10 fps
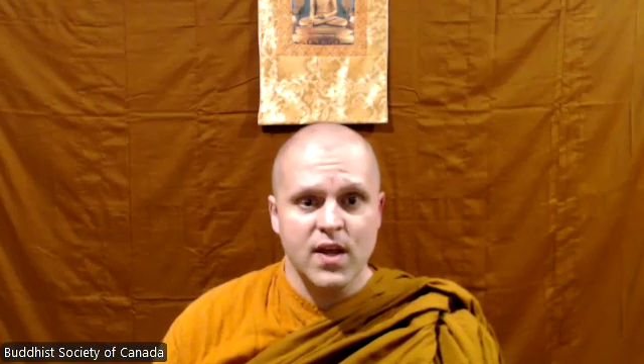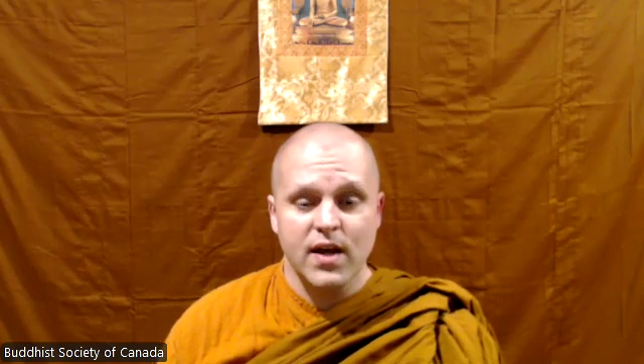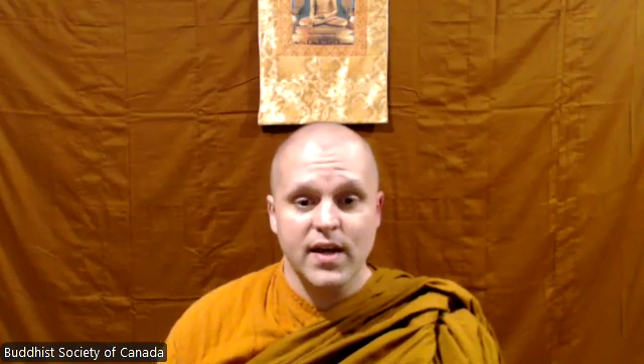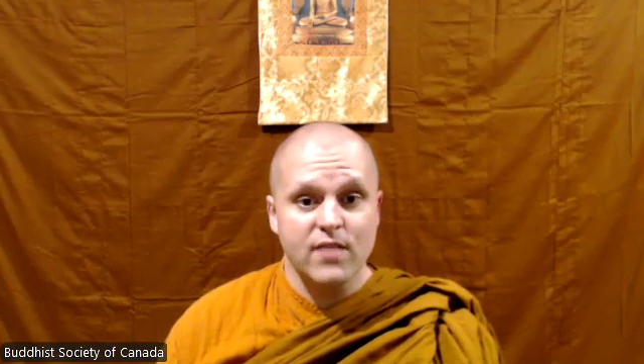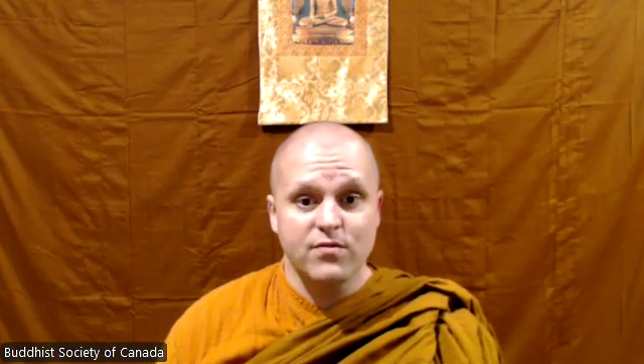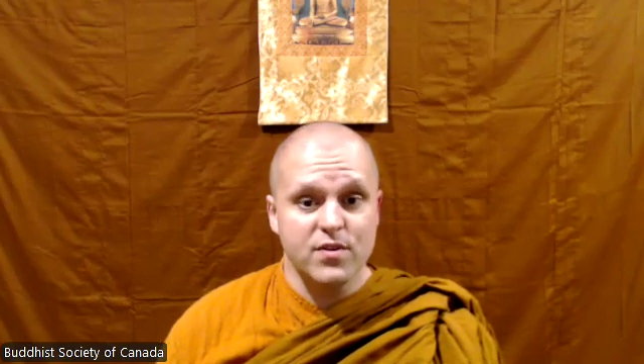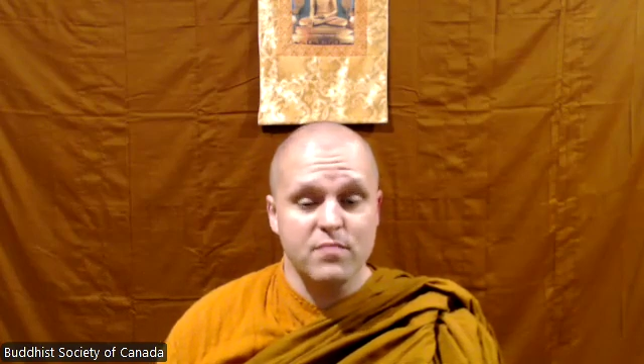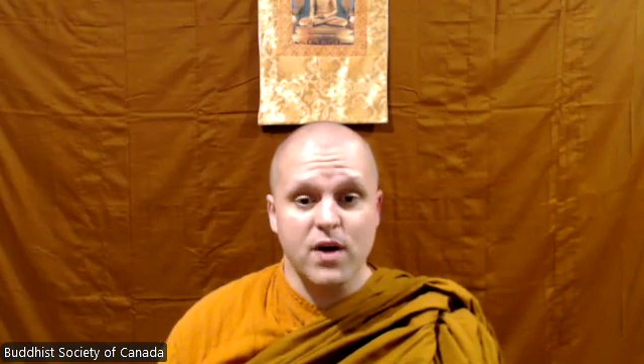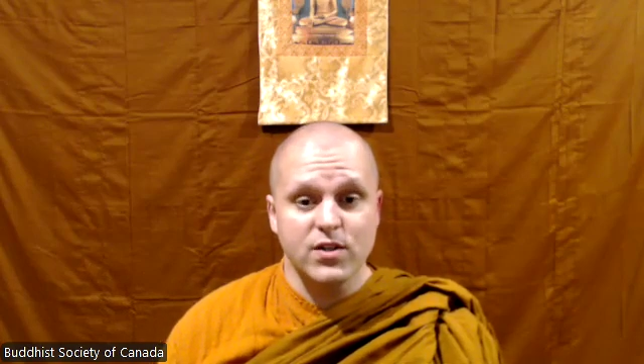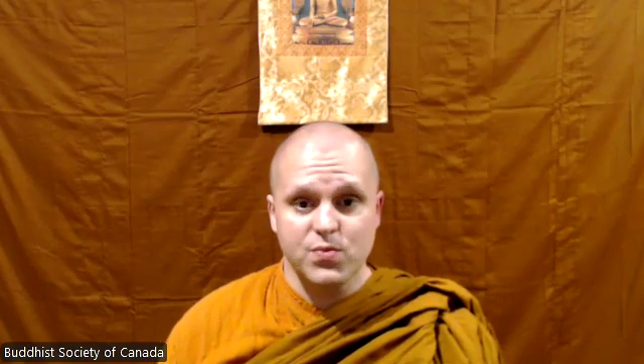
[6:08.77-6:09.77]
Again, for the
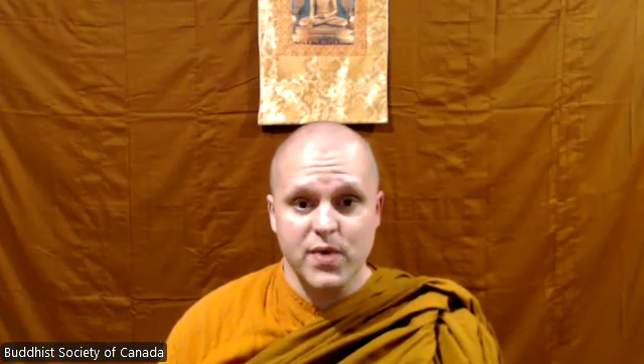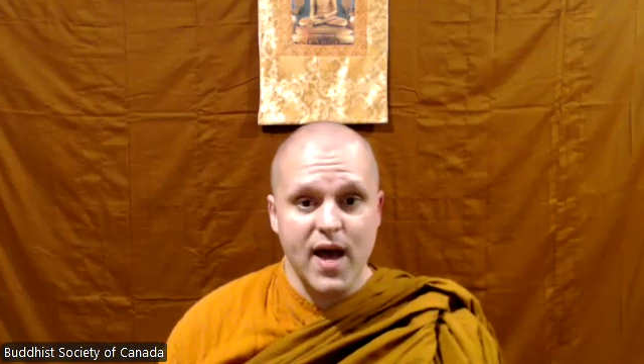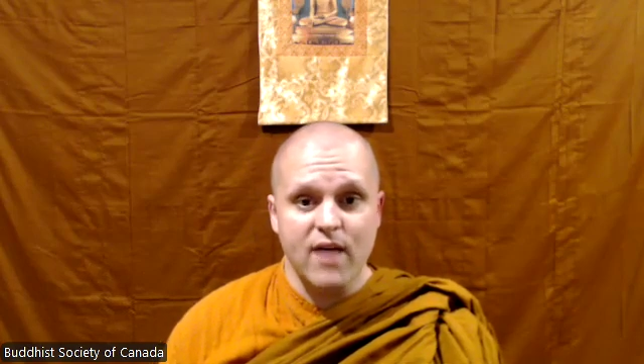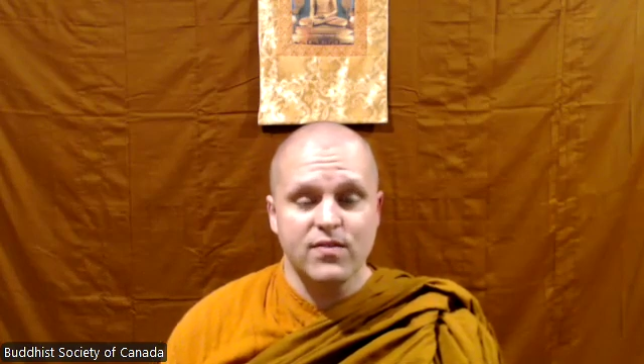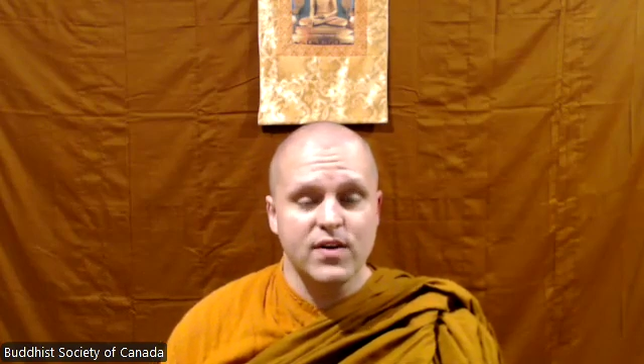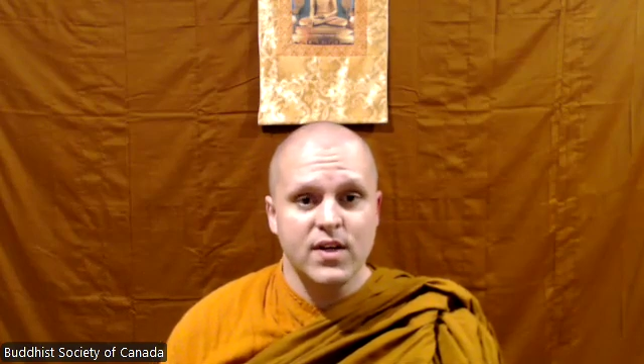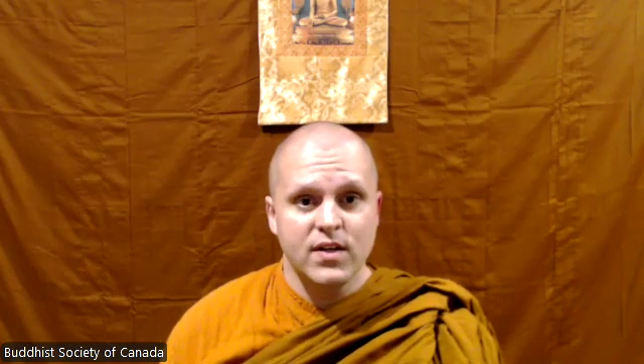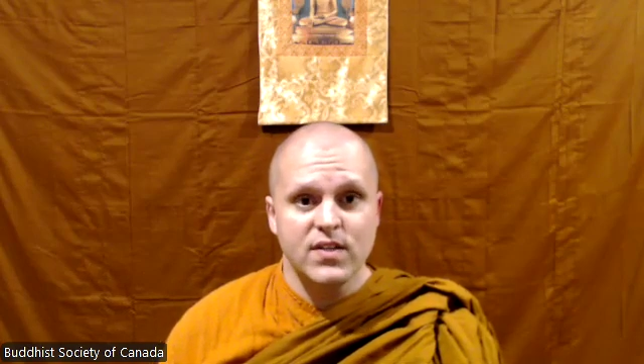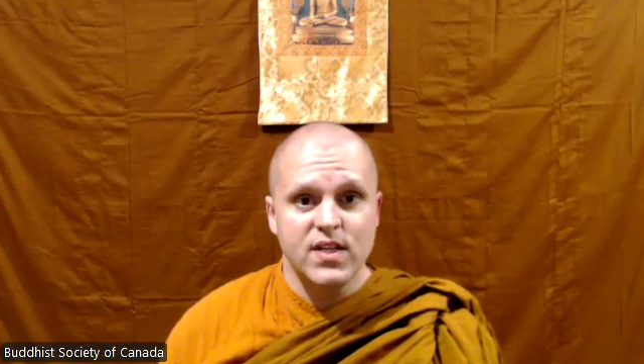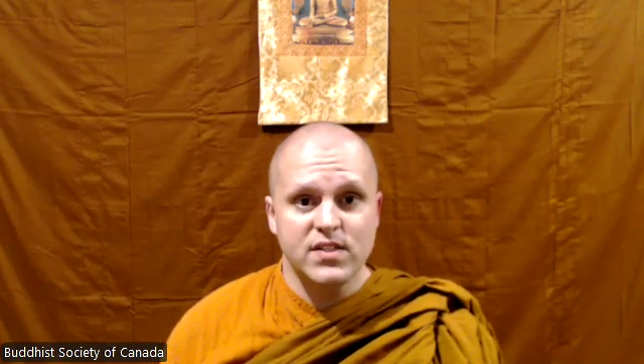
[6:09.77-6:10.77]
monks, we have
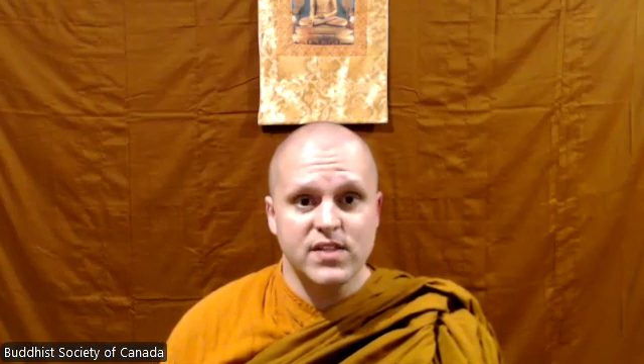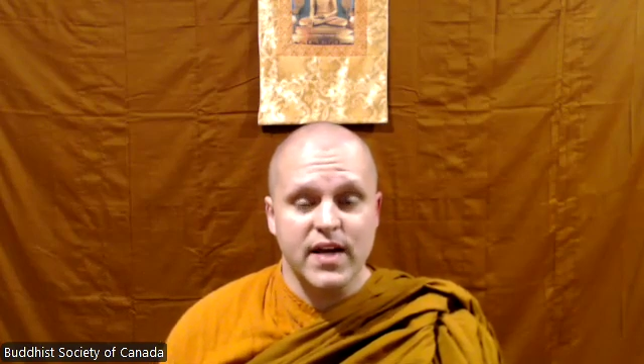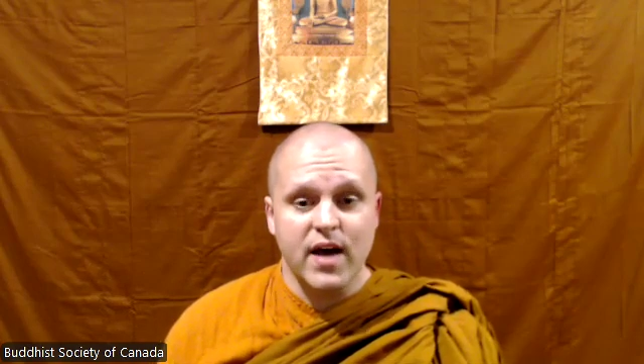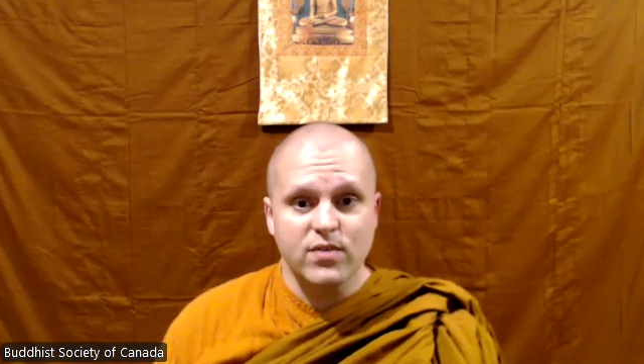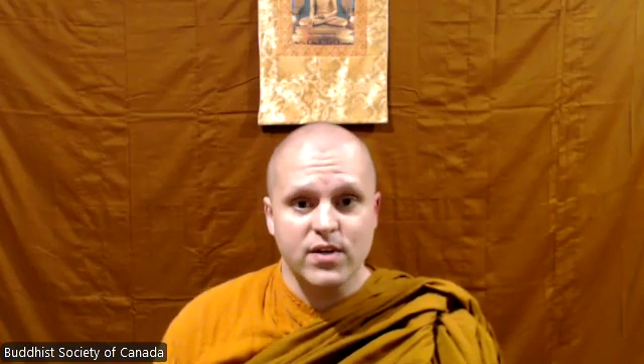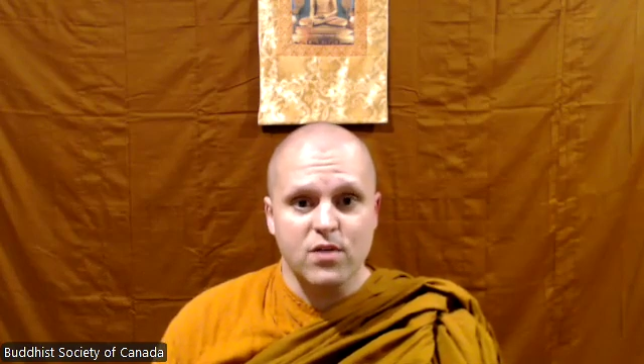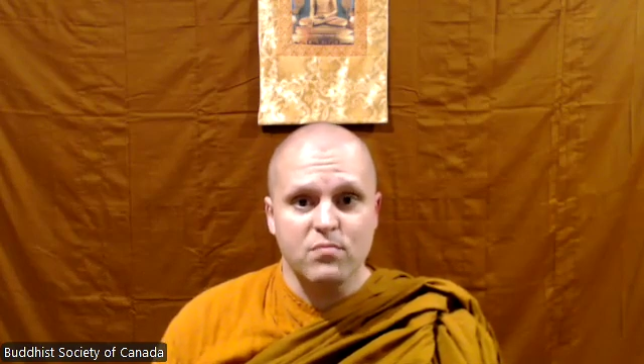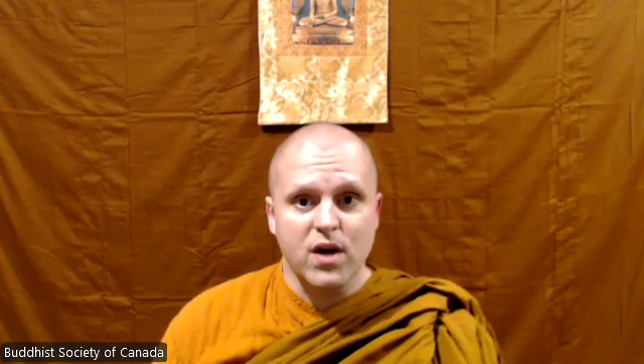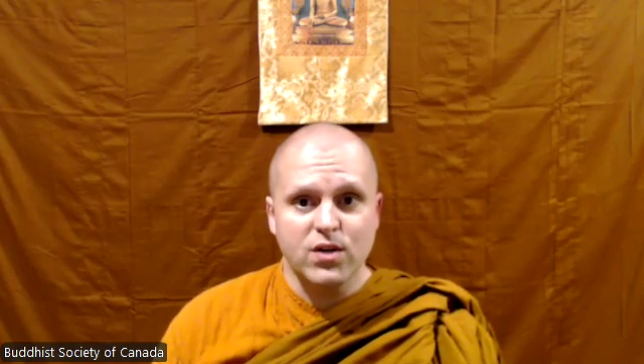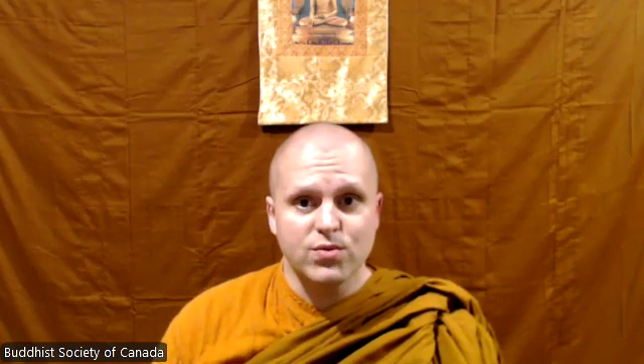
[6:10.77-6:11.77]
these set out in our
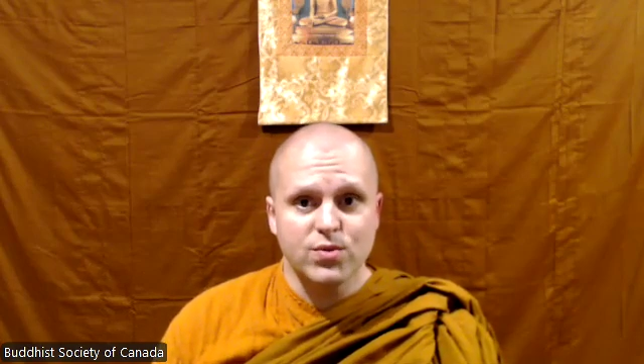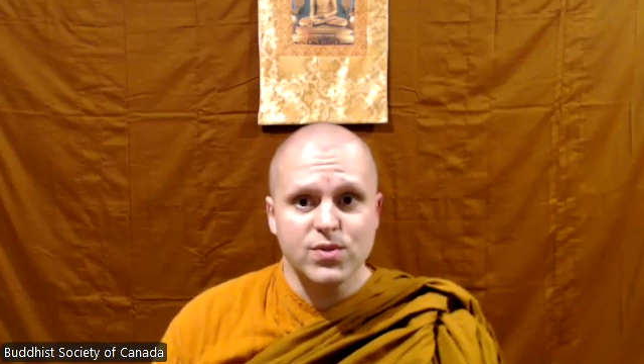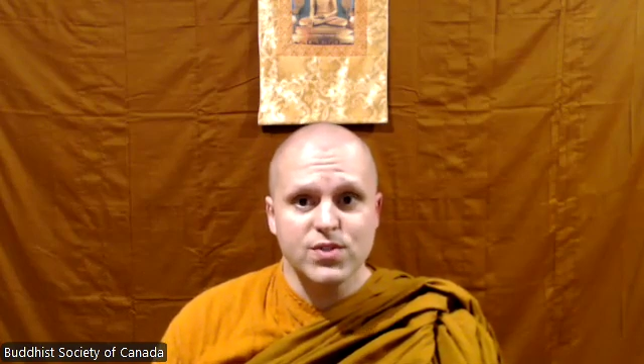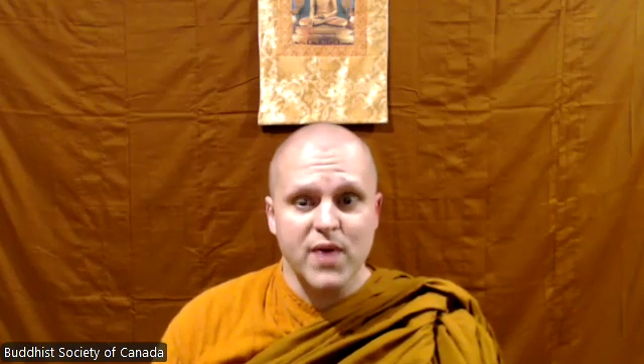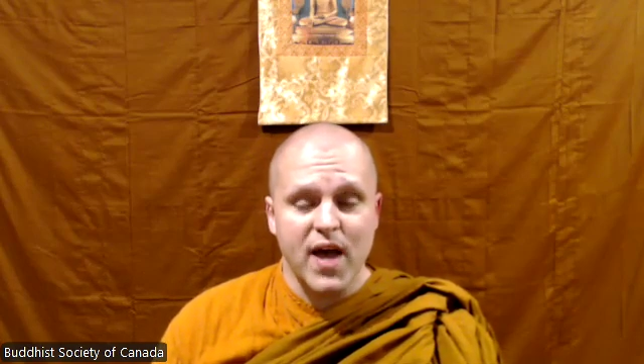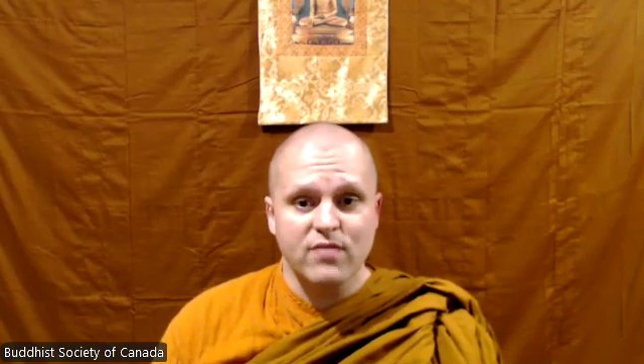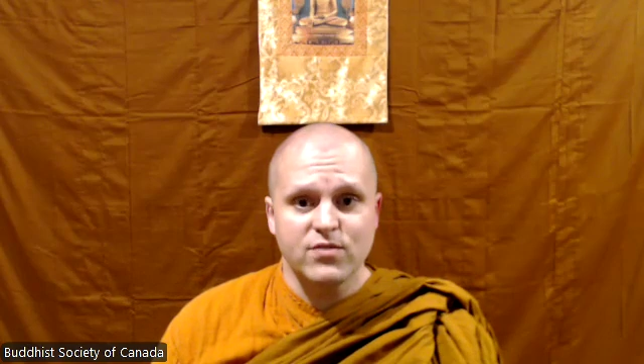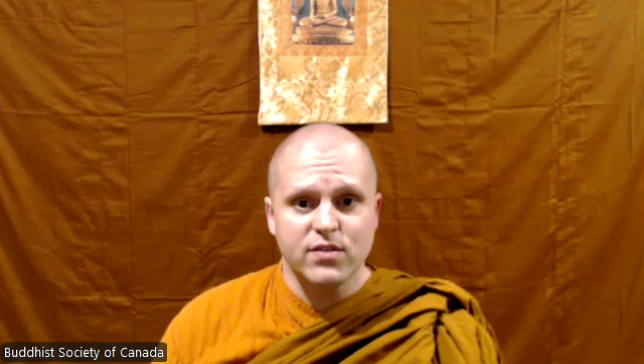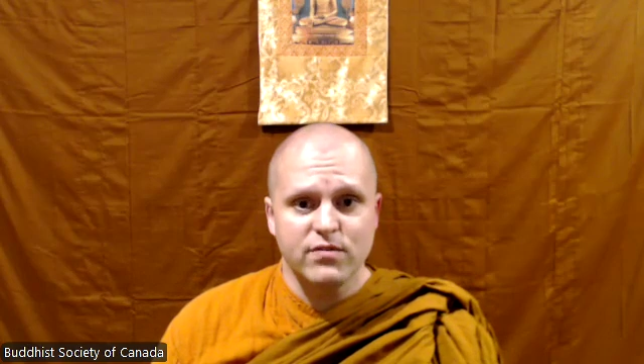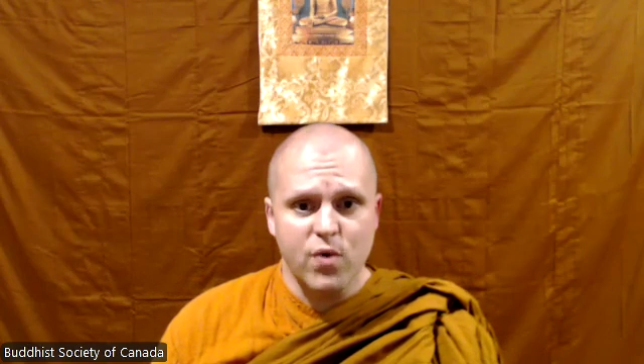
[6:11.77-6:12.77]
monk rules. We have
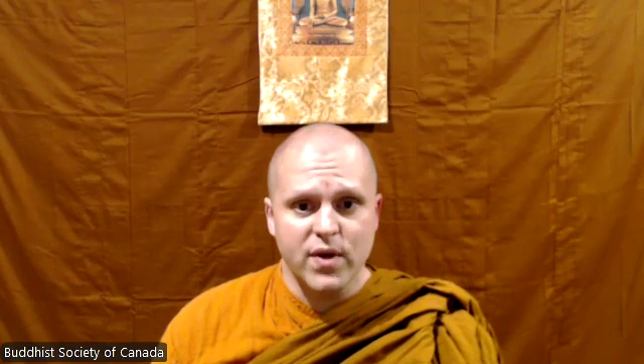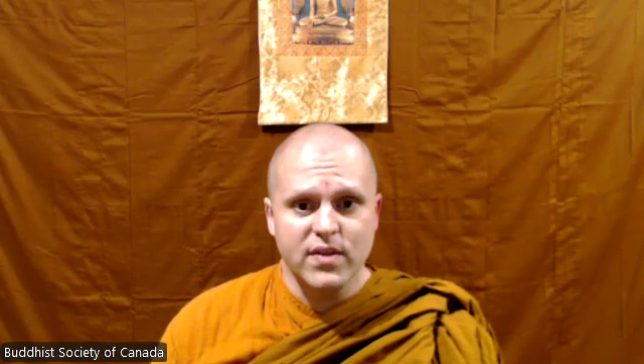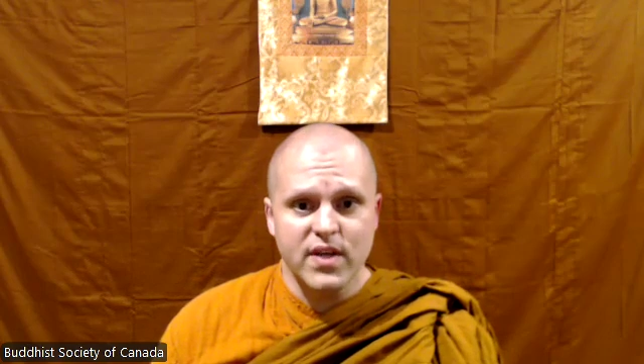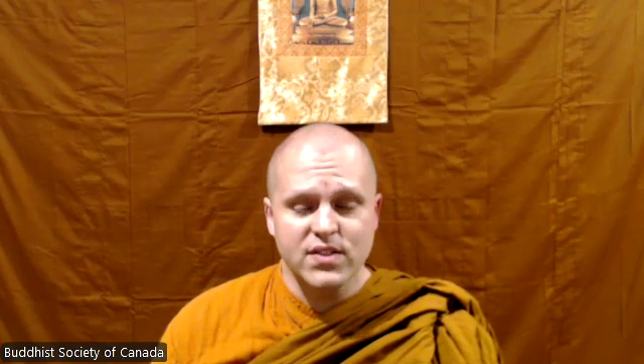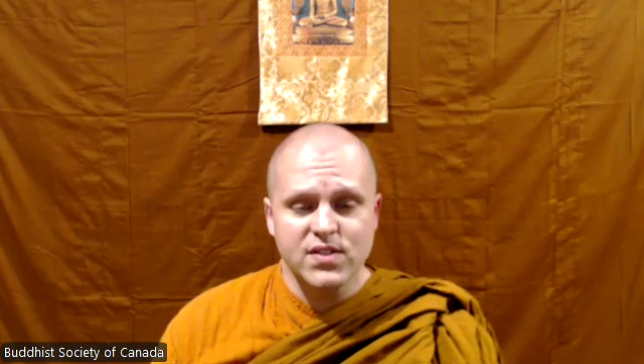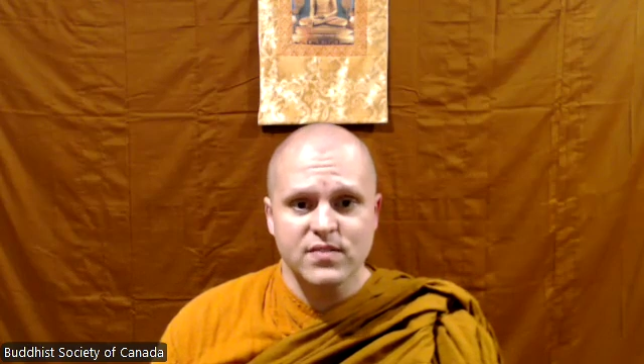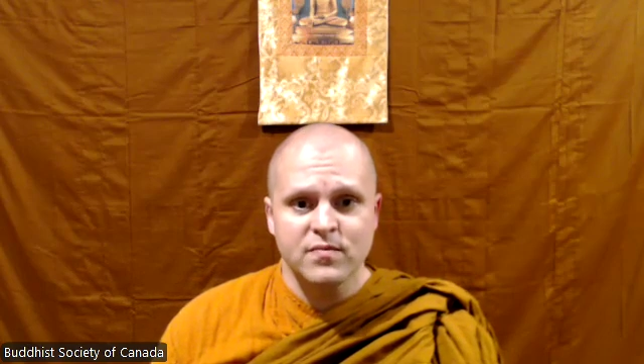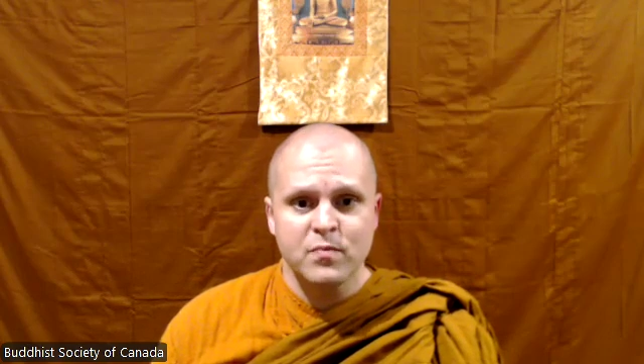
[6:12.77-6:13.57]
to avoid this.